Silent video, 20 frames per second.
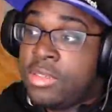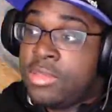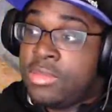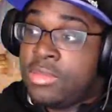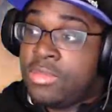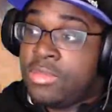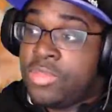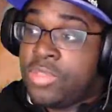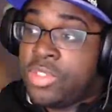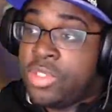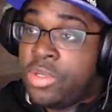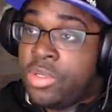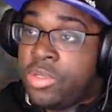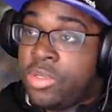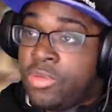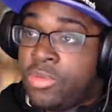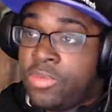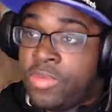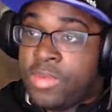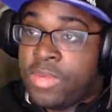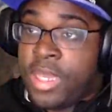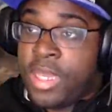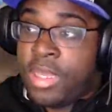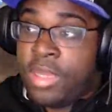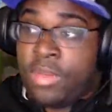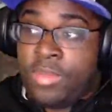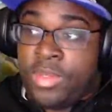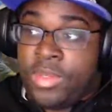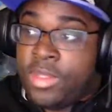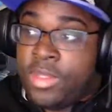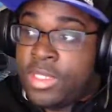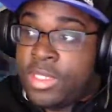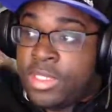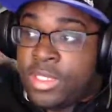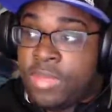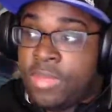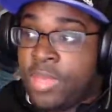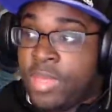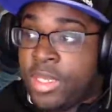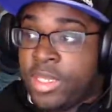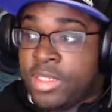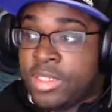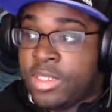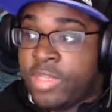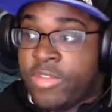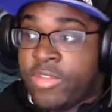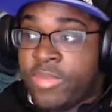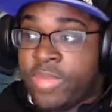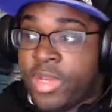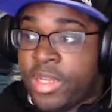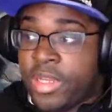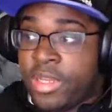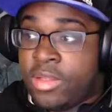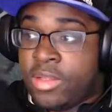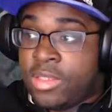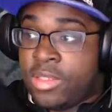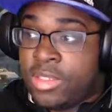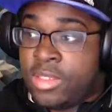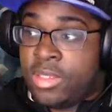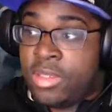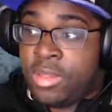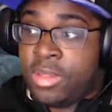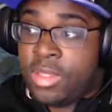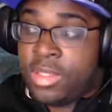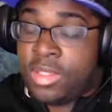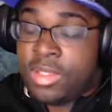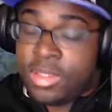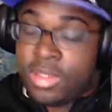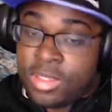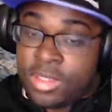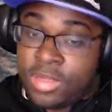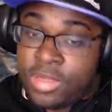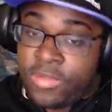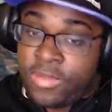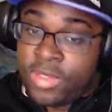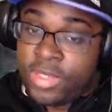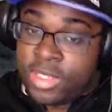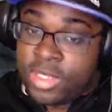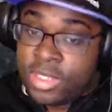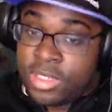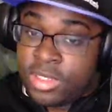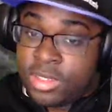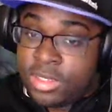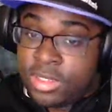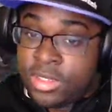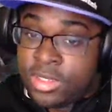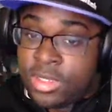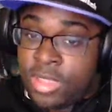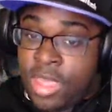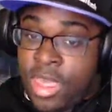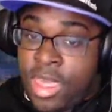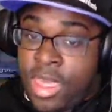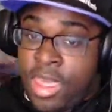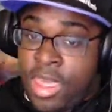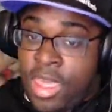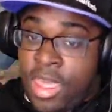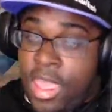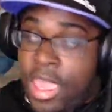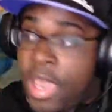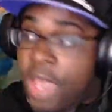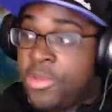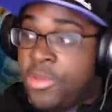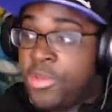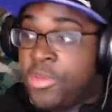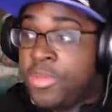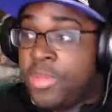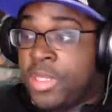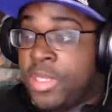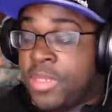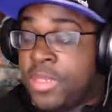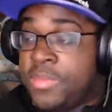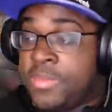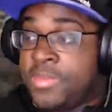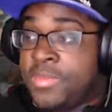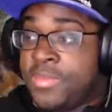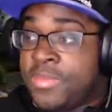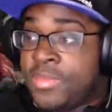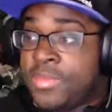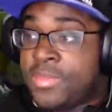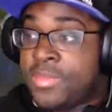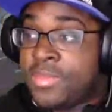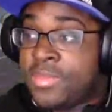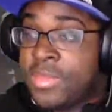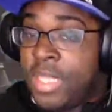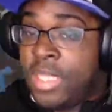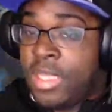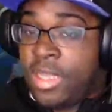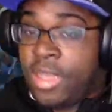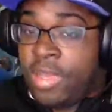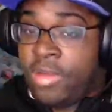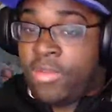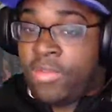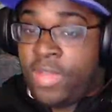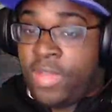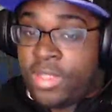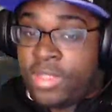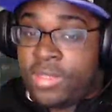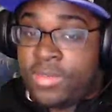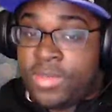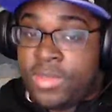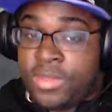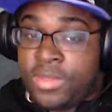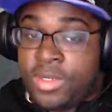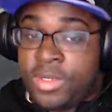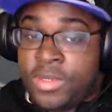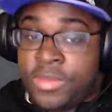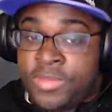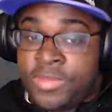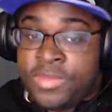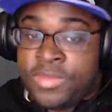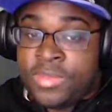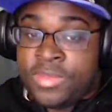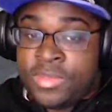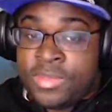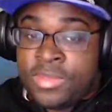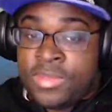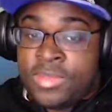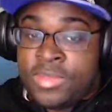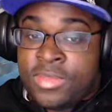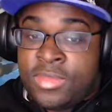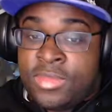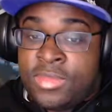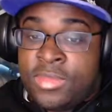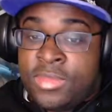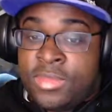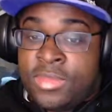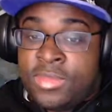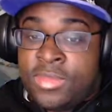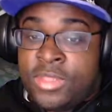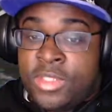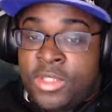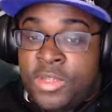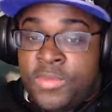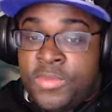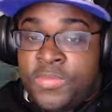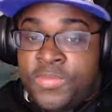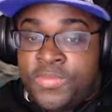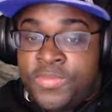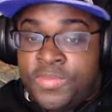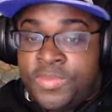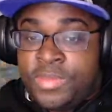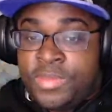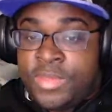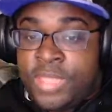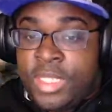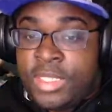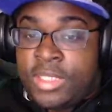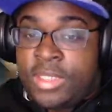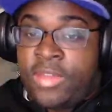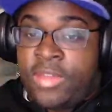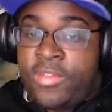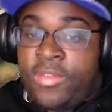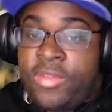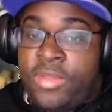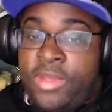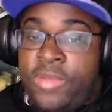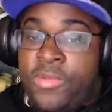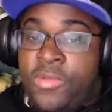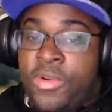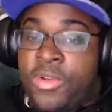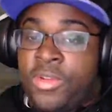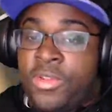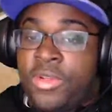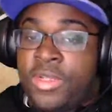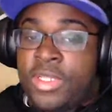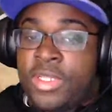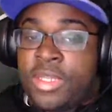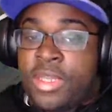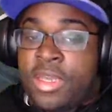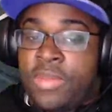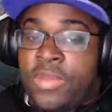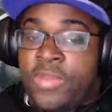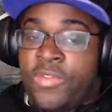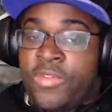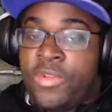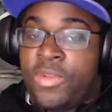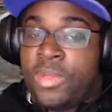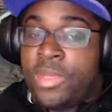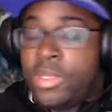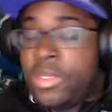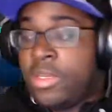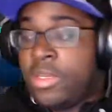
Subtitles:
so you'll kind of be on the same page as everybody else. The only difference is how you play and how effective you are. So it's definitely worth your time if you're looking